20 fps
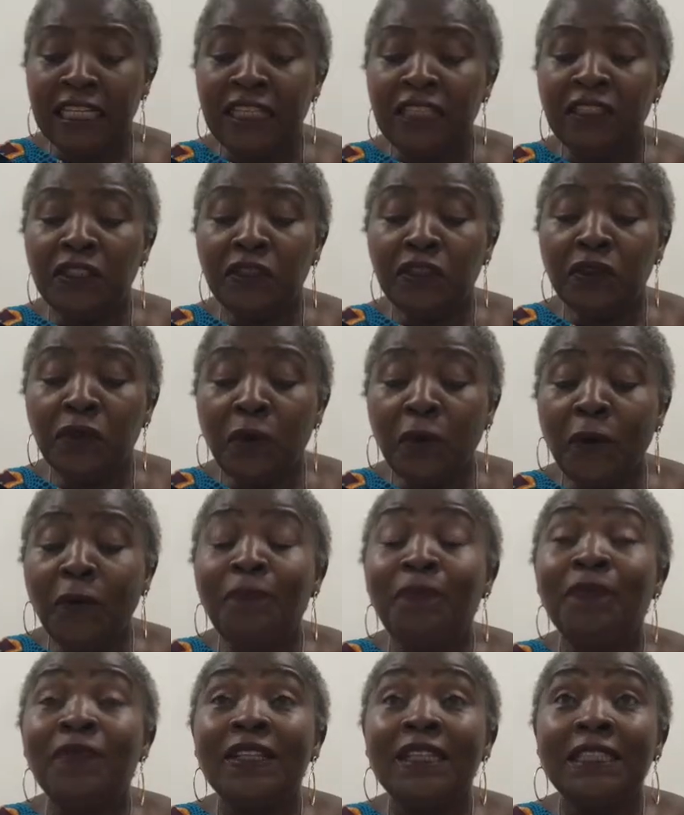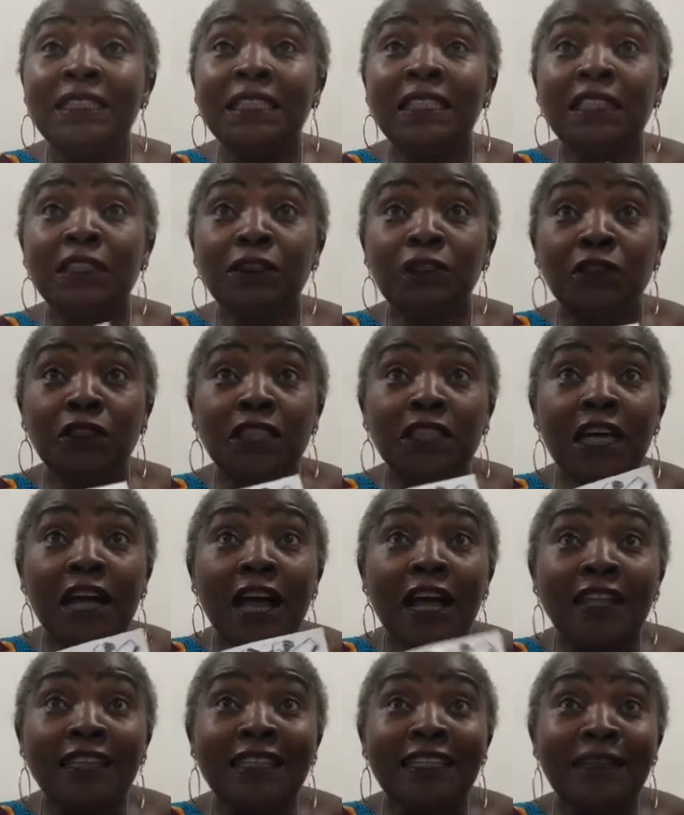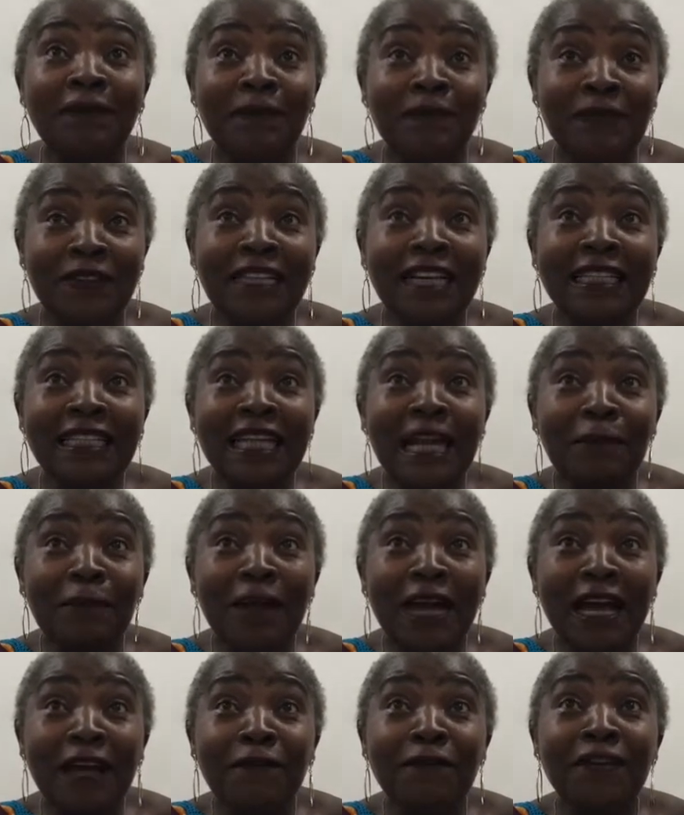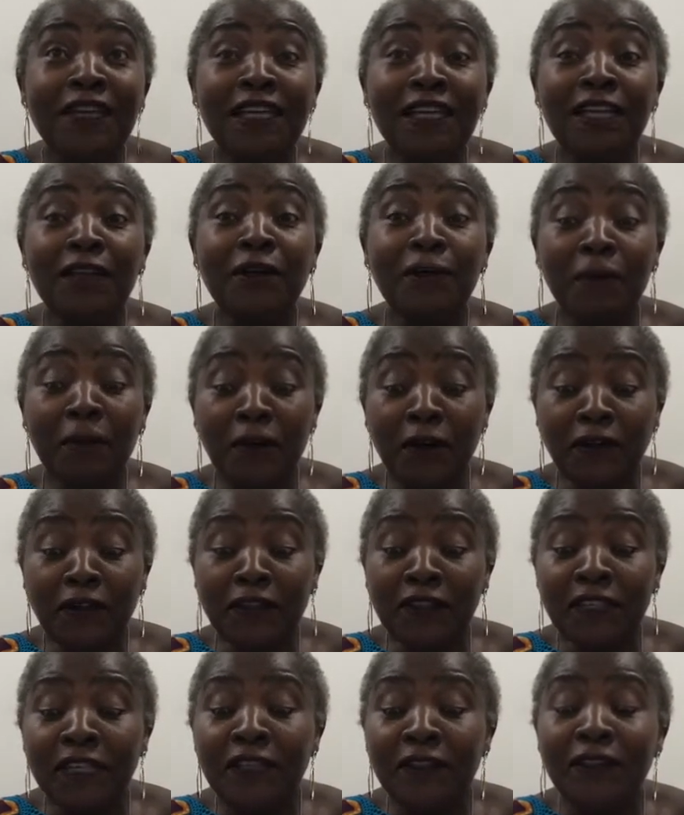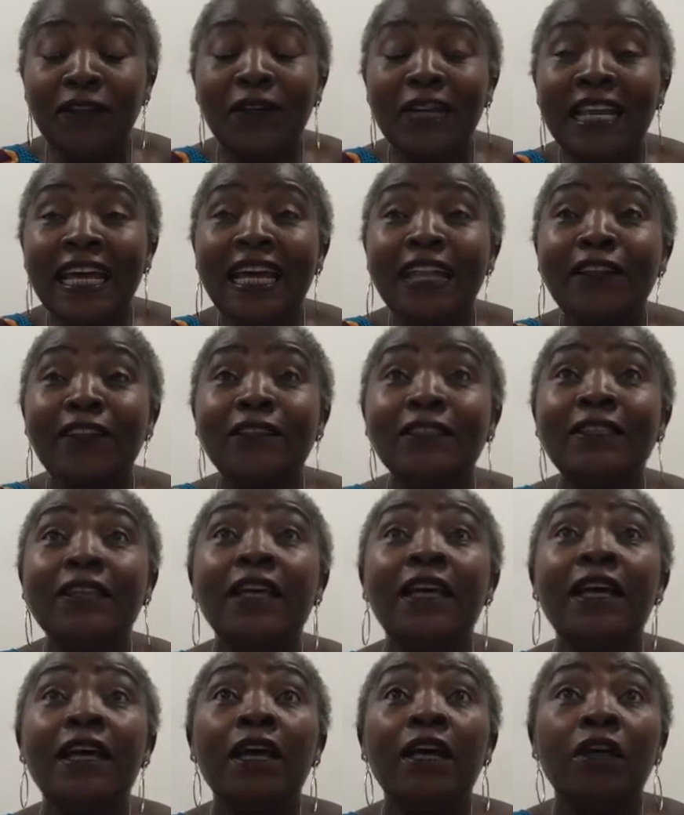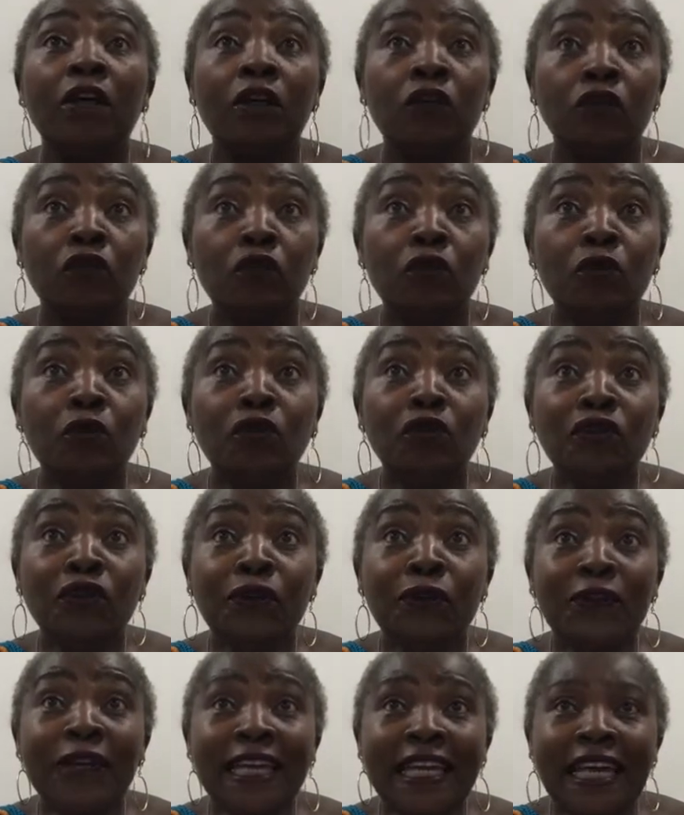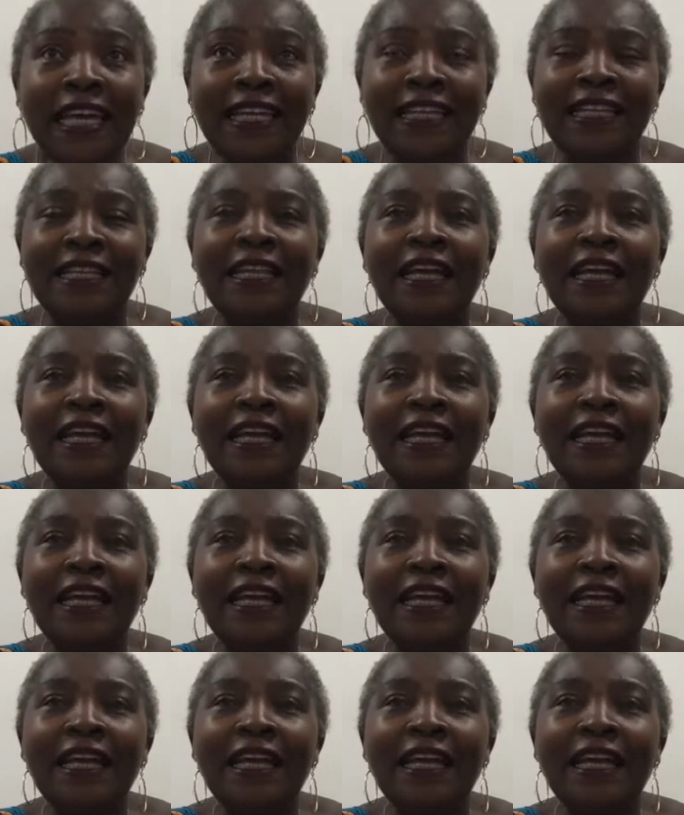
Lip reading: So this is the chart that I'm having about the letters Toon create.